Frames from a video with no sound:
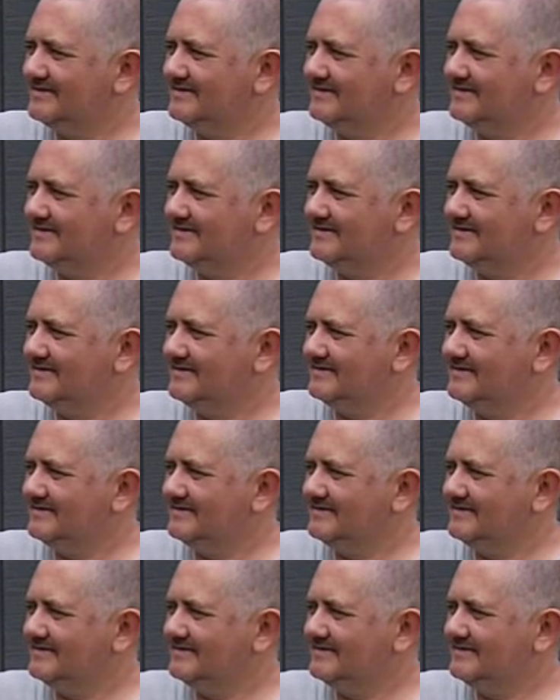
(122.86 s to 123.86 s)

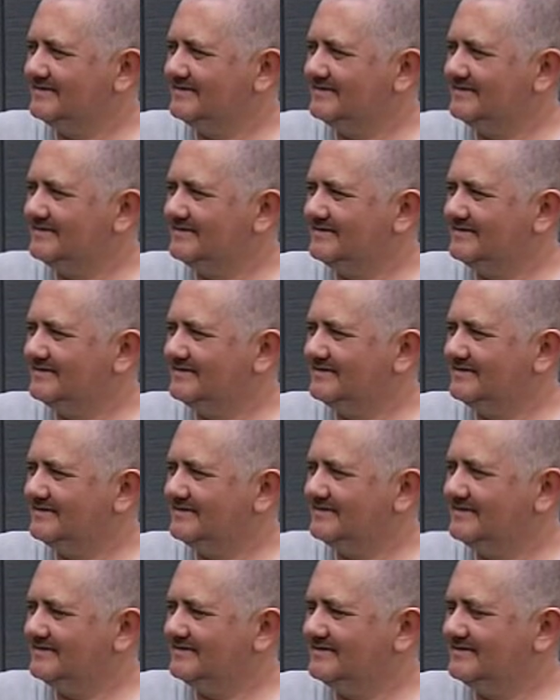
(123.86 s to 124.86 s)

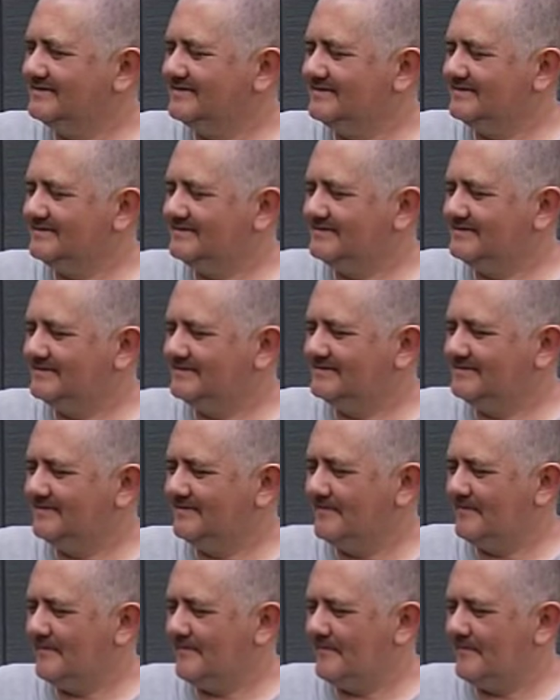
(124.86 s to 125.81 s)
[no speech]